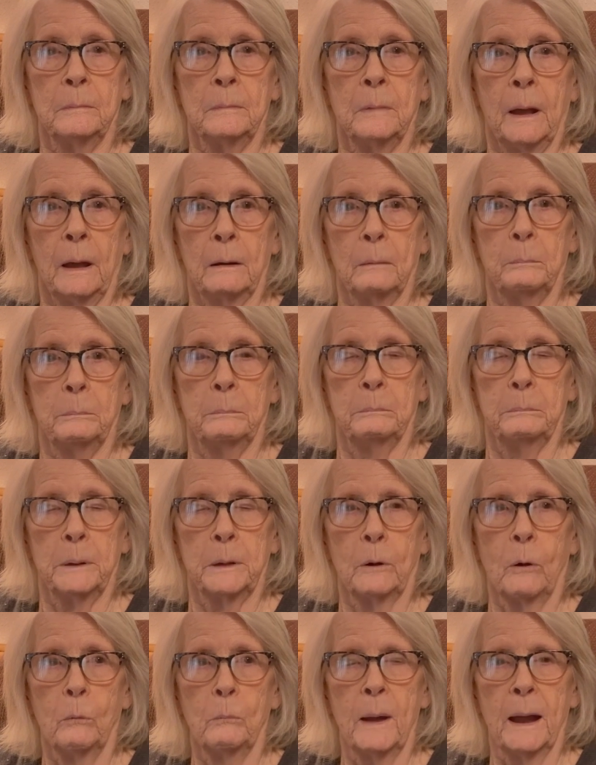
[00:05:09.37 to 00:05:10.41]
Had a big
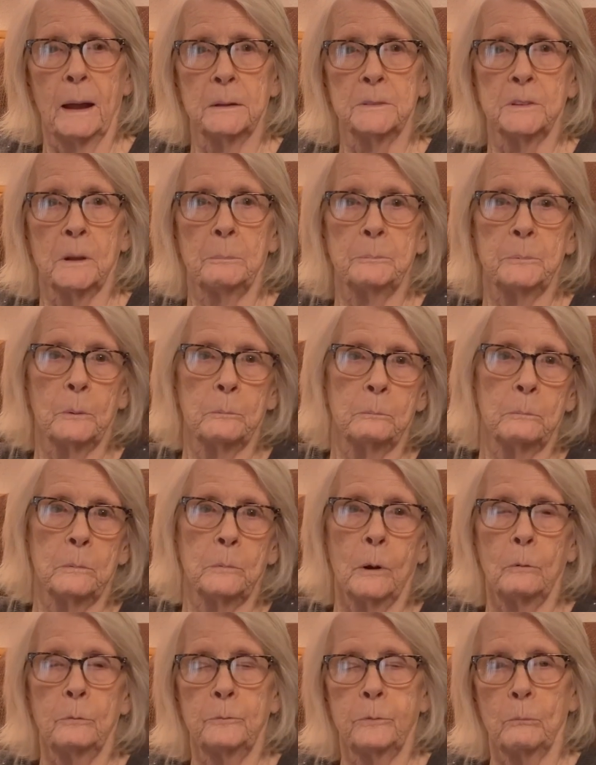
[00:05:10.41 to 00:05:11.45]
old mines up the
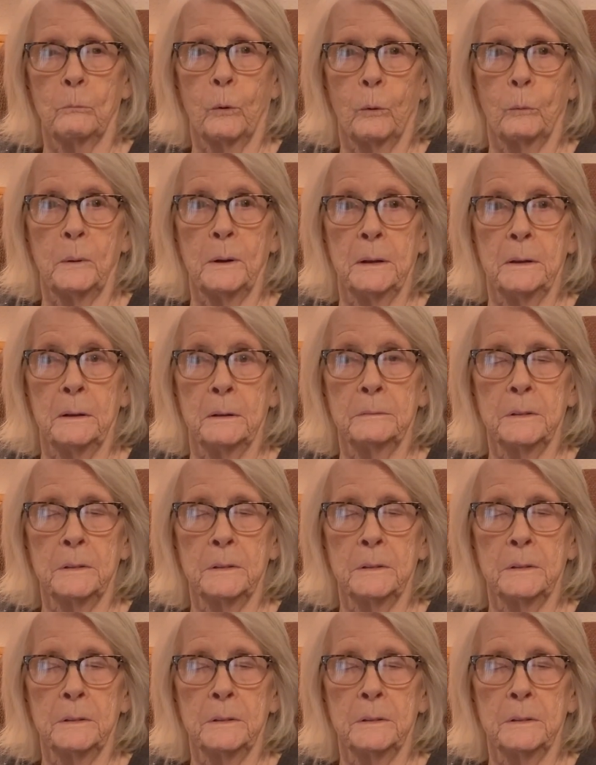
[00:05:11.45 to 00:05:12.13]
road from where we lived.